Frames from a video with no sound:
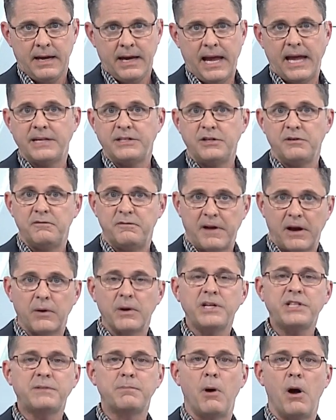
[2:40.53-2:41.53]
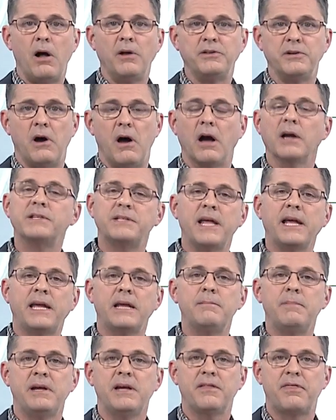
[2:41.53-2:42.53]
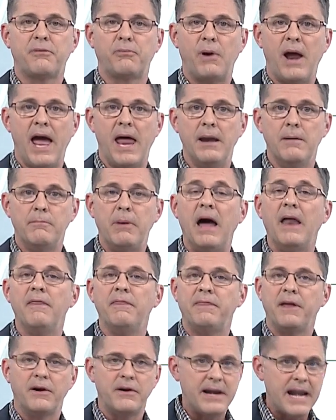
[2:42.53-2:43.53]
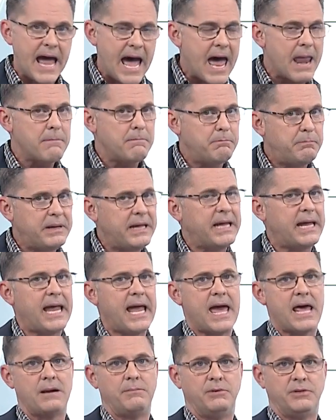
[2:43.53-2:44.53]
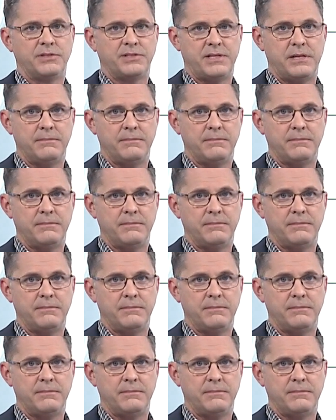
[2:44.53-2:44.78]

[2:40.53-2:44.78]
And to very small dogs, they can be a threat, but they're not big animals